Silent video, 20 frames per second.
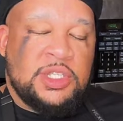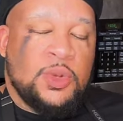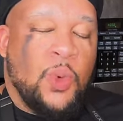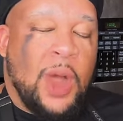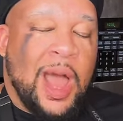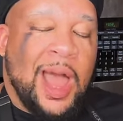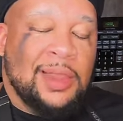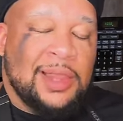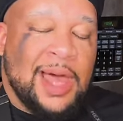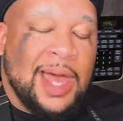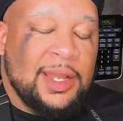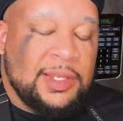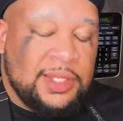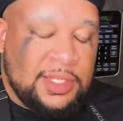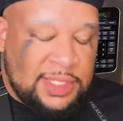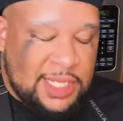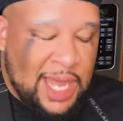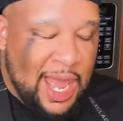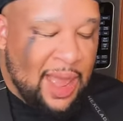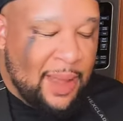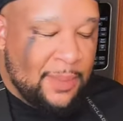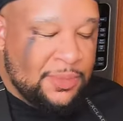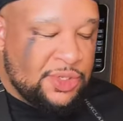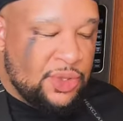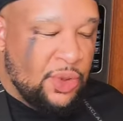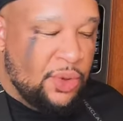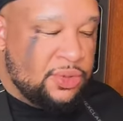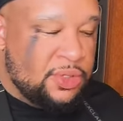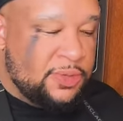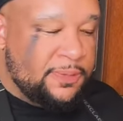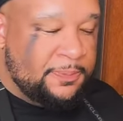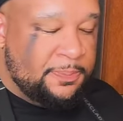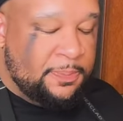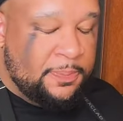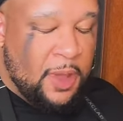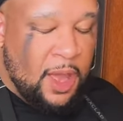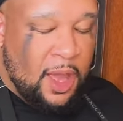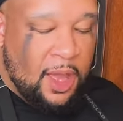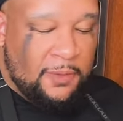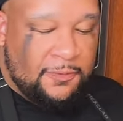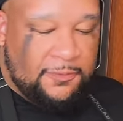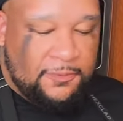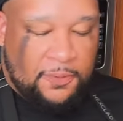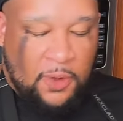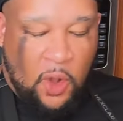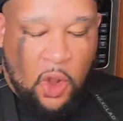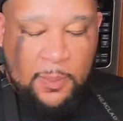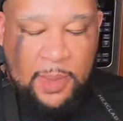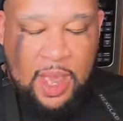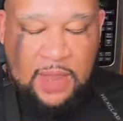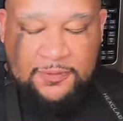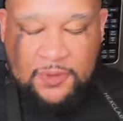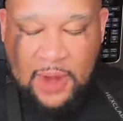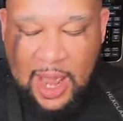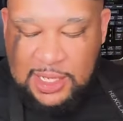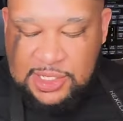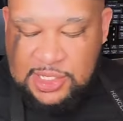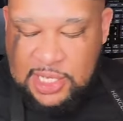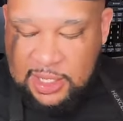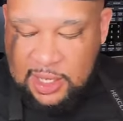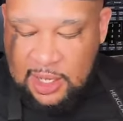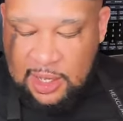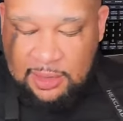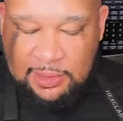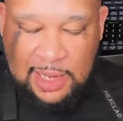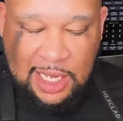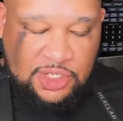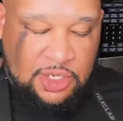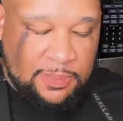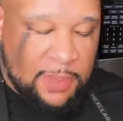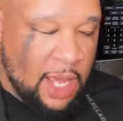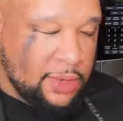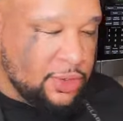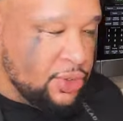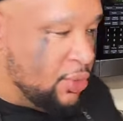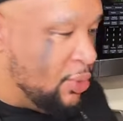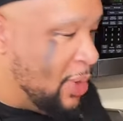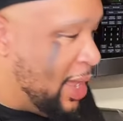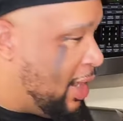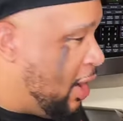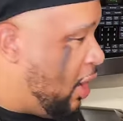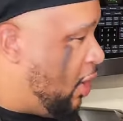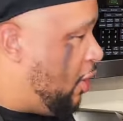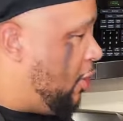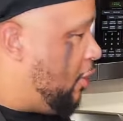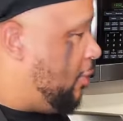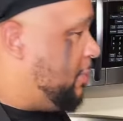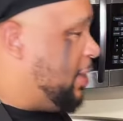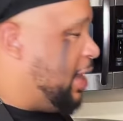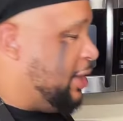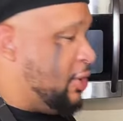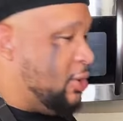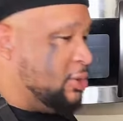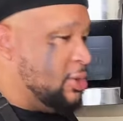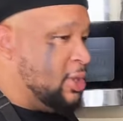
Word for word: reason why a lot of the times those uh, homemade fried chicken that you might do at home, it